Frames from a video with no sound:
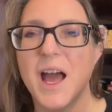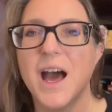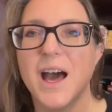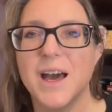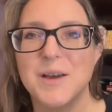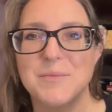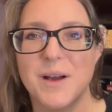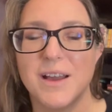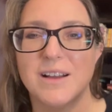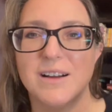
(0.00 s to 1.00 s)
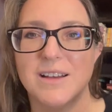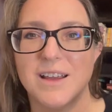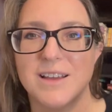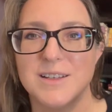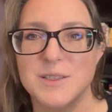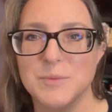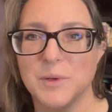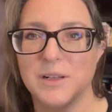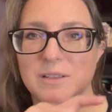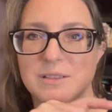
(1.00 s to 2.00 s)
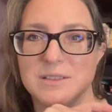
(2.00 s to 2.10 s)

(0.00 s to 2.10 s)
I got a small